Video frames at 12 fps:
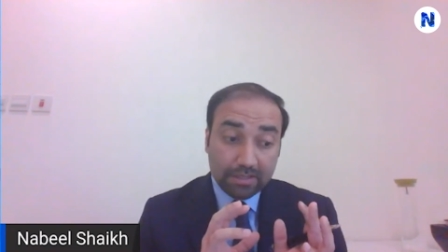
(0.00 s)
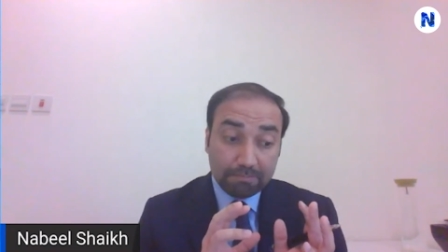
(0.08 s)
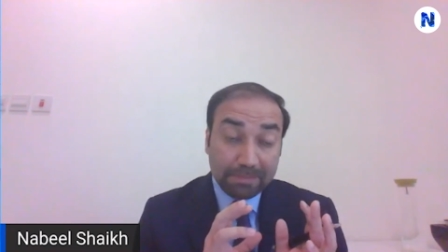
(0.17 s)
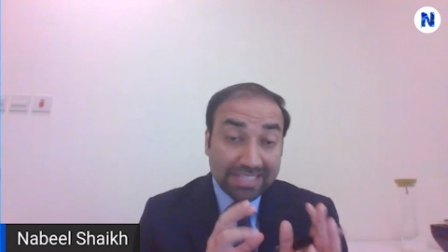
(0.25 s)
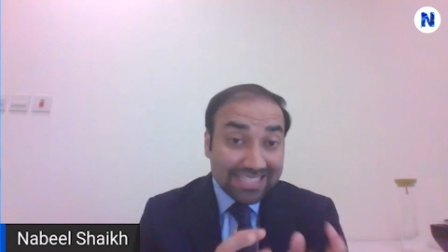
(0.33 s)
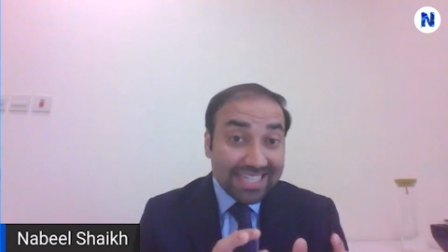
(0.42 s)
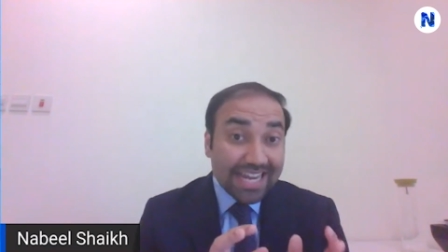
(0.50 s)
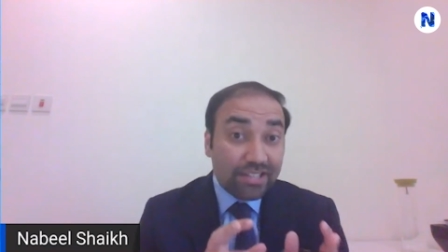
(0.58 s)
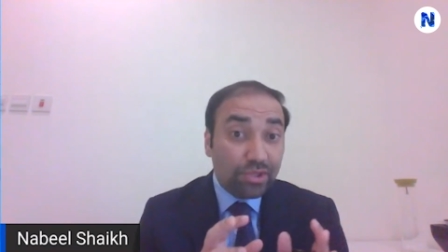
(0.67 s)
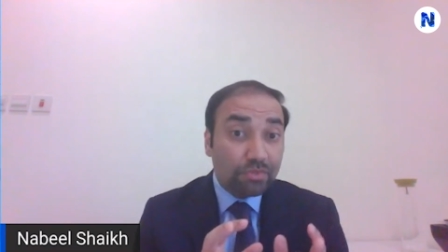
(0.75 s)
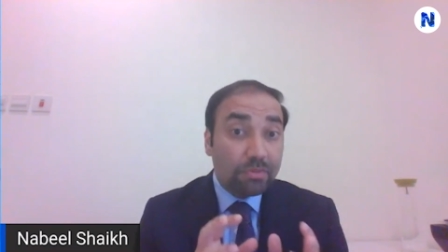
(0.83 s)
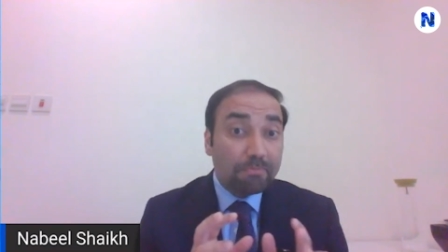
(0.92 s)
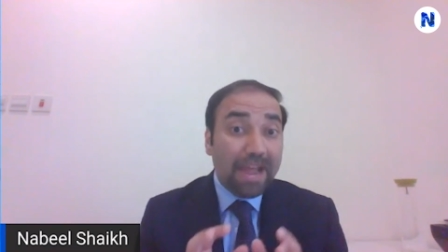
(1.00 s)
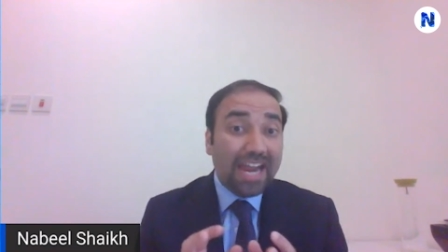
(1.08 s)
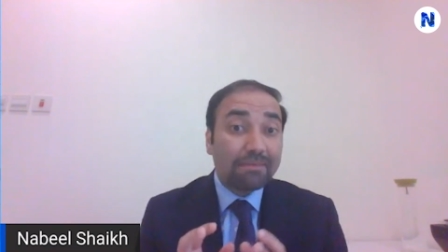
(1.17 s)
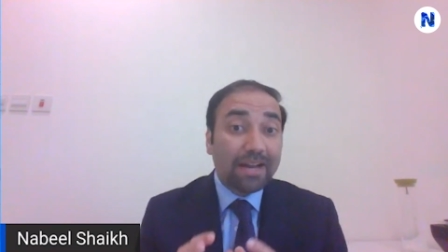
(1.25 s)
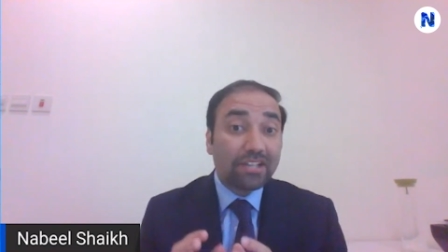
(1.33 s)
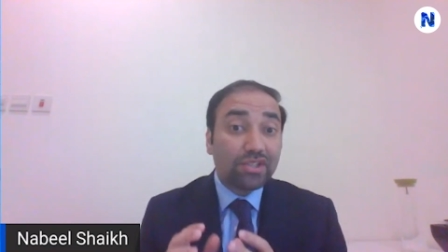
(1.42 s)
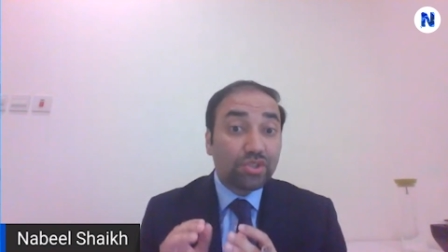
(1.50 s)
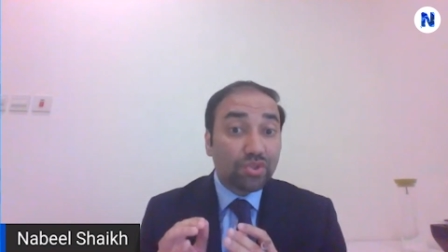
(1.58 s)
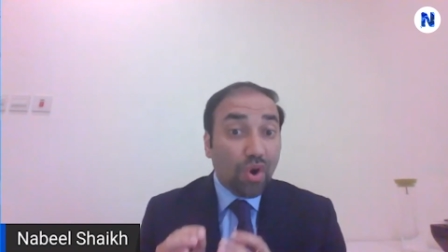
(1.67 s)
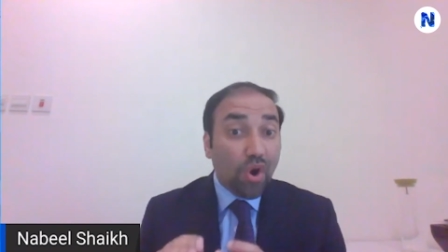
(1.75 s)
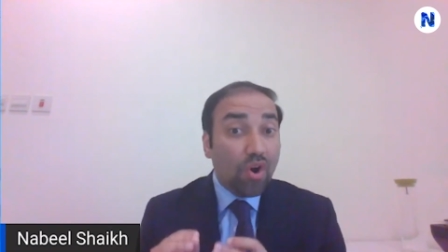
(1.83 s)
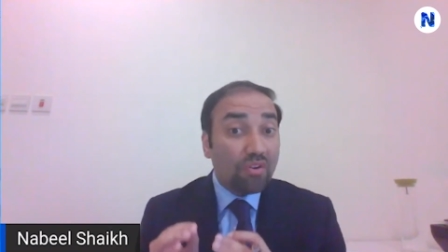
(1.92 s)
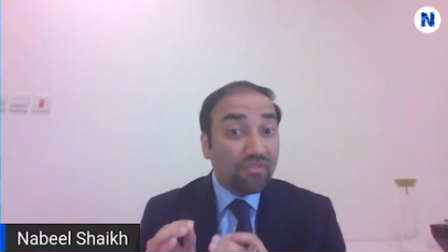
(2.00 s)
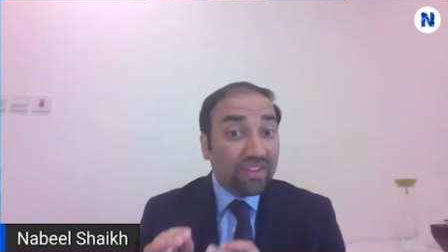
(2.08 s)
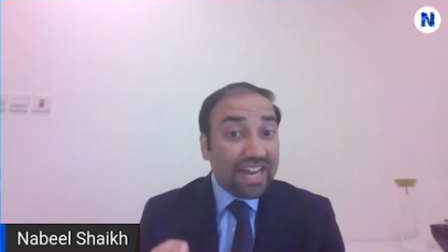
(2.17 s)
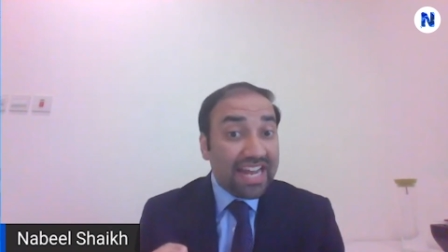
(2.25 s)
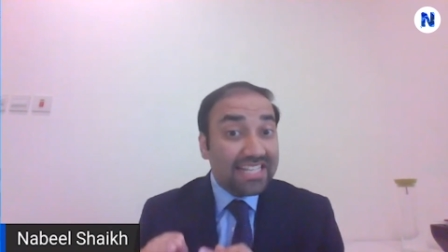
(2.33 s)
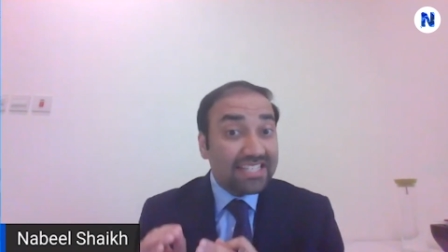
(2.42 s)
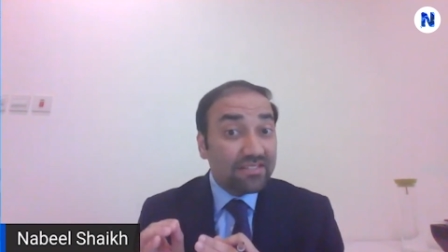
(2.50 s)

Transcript: pitch deck should be backed by a strong financial